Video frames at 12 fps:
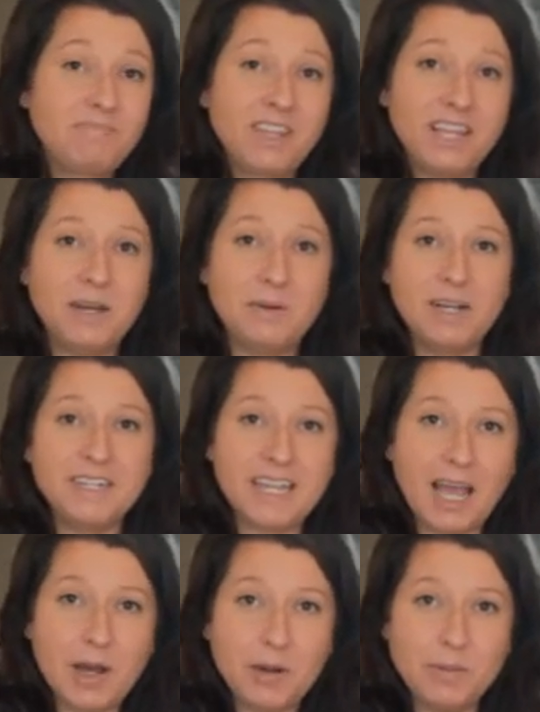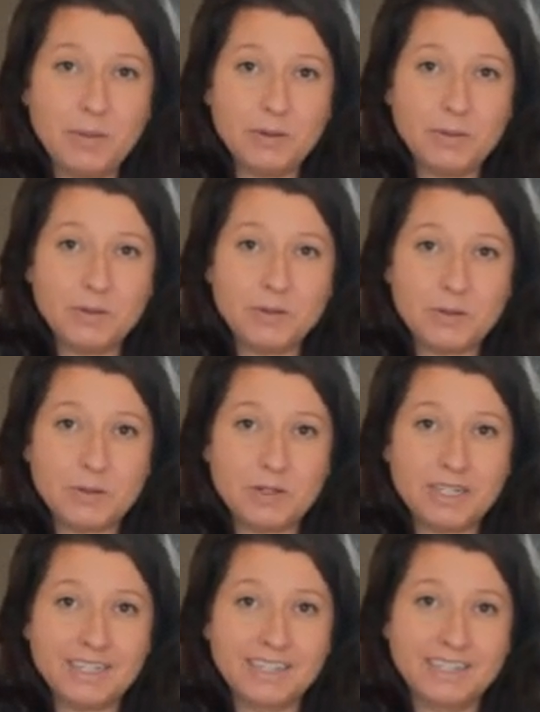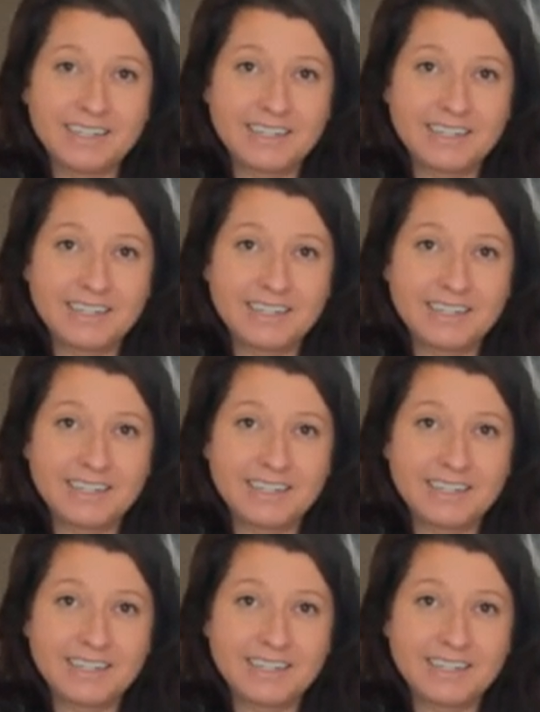Anyways, I hope you enjoyed